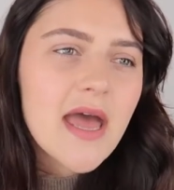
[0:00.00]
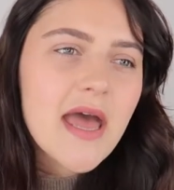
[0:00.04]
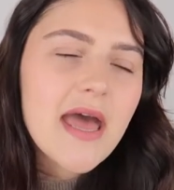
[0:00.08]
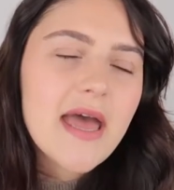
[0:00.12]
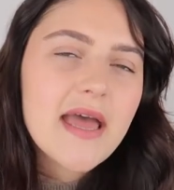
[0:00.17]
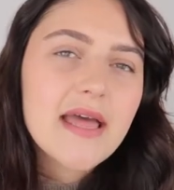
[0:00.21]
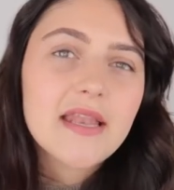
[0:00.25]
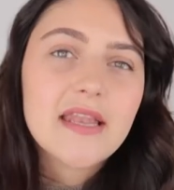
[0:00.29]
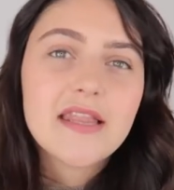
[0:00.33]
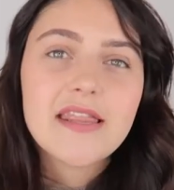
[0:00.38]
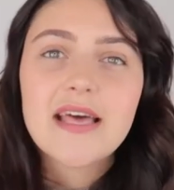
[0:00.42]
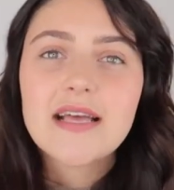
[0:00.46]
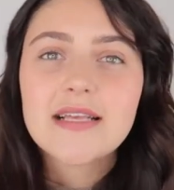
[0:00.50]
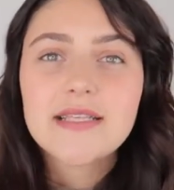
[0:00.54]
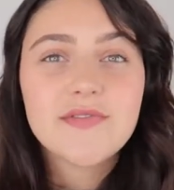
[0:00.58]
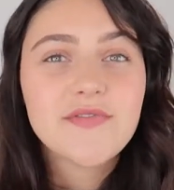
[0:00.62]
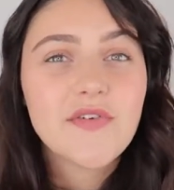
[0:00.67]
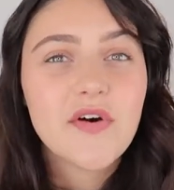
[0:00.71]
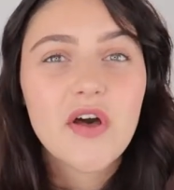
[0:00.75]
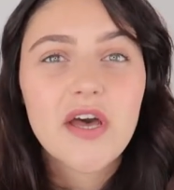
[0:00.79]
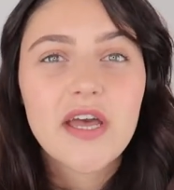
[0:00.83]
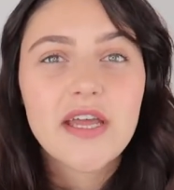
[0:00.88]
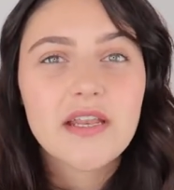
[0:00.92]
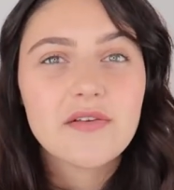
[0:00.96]
And that's
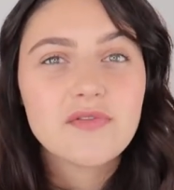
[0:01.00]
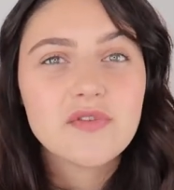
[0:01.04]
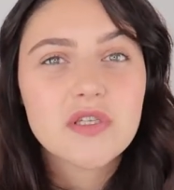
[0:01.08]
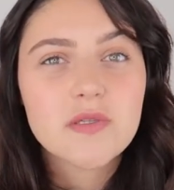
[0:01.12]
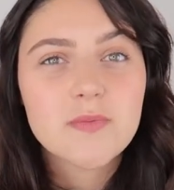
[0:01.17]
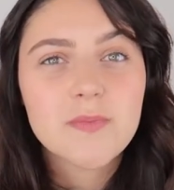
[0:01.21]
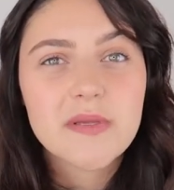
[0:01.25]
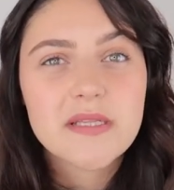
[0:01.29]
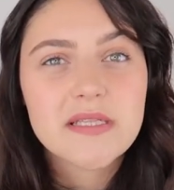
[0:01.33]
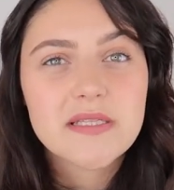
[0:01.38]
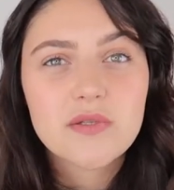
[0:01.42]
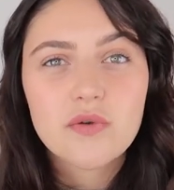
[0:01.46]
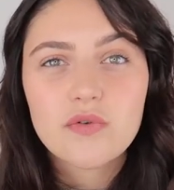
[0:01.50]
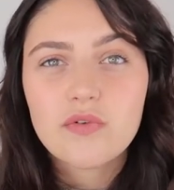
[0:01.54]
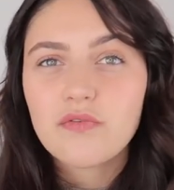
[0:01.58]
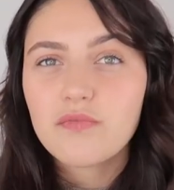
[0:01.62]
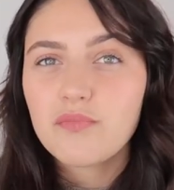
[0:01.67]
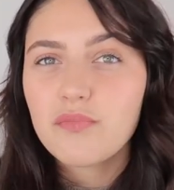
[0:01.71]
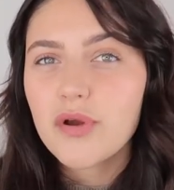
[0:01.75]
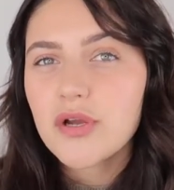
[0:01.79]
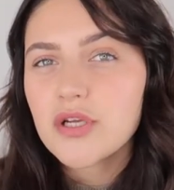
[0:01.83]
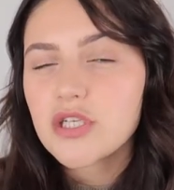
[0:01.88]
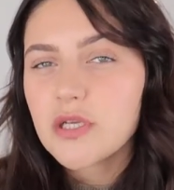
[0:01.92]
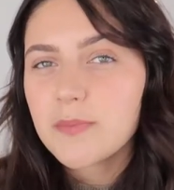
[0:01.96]
fine. I've just been sort of
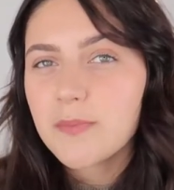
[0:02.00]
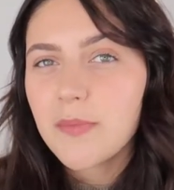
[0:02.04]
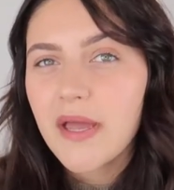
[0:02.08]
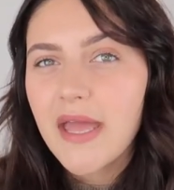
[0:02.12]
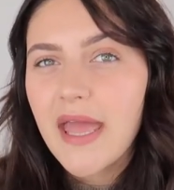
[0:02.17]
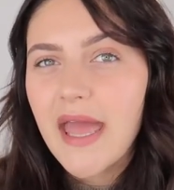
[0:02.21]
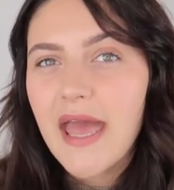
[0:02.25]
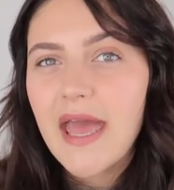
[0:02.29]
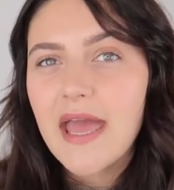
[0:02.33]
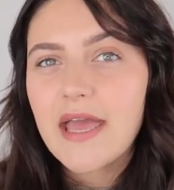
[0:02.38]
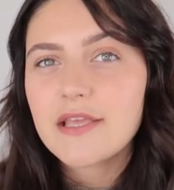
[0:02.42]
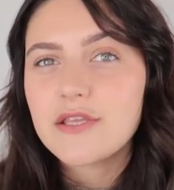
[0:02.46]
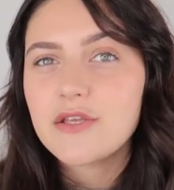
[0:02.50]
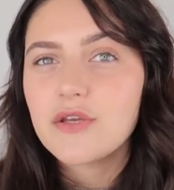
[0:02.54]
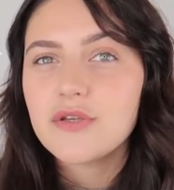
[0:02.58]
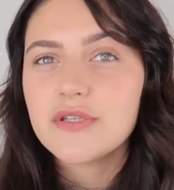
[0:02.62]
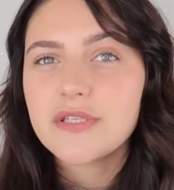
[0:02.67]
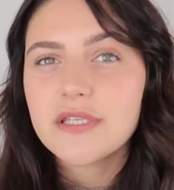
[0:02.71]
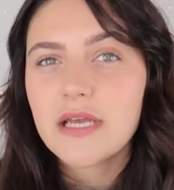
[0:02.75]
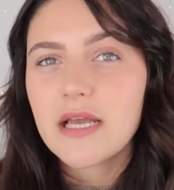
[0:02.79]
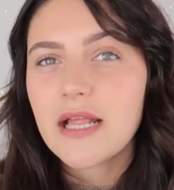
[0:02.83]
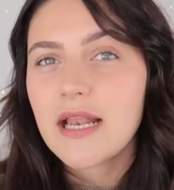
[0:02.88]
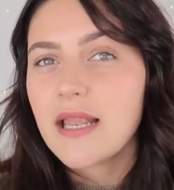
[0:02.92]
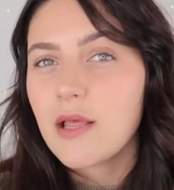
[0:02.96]
brushing my hair,
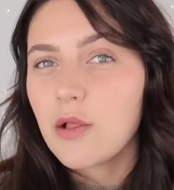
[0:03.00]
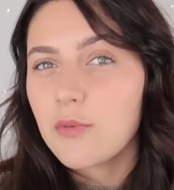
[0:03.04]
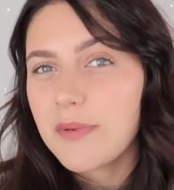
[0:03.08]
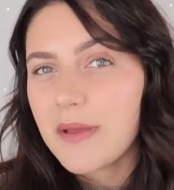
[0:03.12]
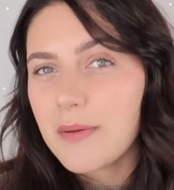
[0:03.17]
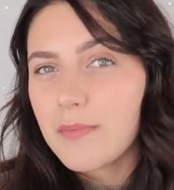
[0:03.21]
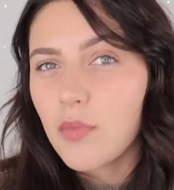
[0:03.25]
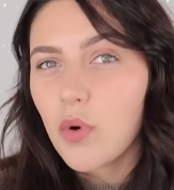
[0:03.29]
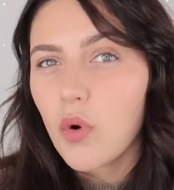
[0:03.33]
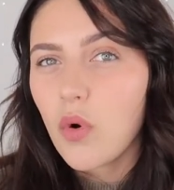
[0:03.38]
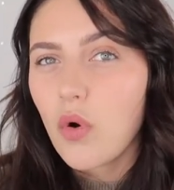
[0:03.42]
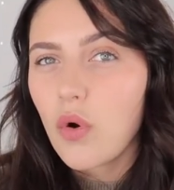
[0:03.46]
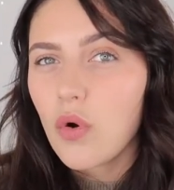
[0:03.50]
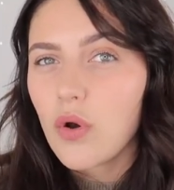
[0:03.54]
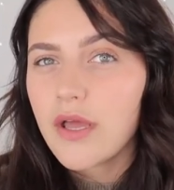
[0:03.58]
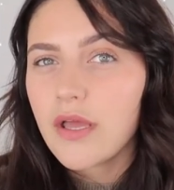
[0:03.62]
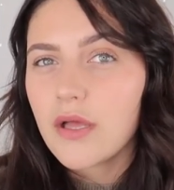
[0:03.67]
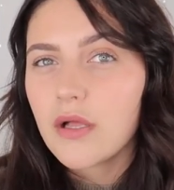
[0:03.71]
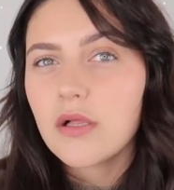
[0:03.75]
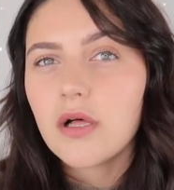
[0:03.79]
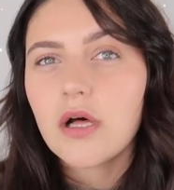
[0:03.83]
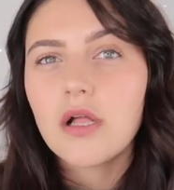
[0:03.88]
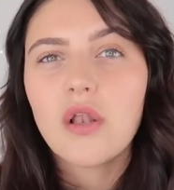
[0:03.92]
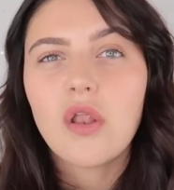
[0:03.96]
using a little bit more
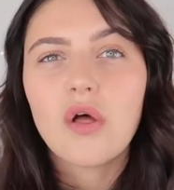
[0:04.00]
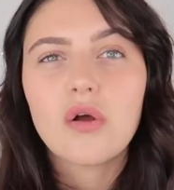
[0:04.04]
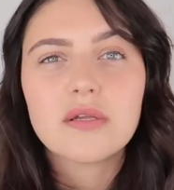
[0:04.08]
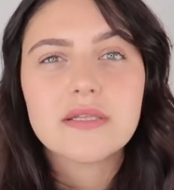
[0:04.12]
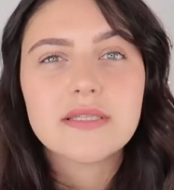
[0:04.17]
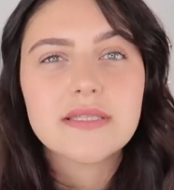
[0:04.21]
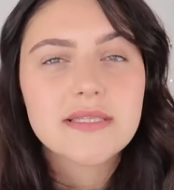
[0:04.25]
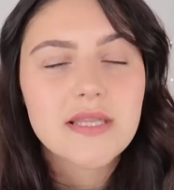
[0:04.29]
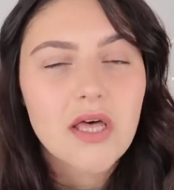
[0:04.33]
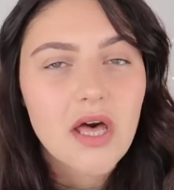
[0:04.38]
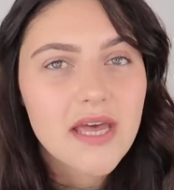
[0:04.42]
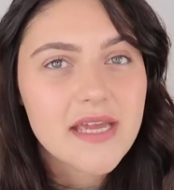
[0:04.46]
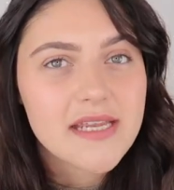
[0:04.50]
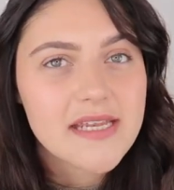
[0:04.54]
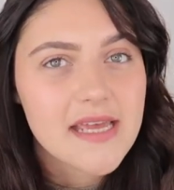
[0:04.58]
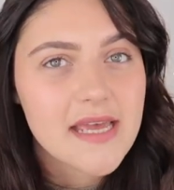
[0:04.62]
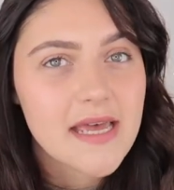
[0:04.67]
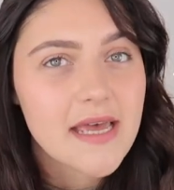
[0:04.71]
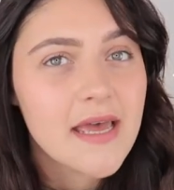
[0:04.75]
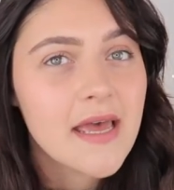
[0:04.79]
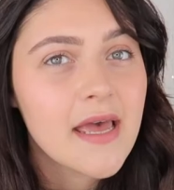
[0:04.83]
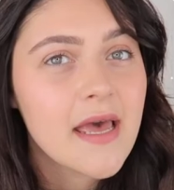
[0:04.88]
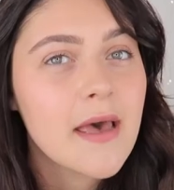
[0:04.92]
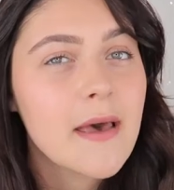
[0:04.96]
oil alongside
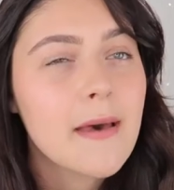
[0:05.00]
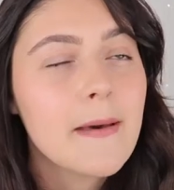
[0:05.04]
it.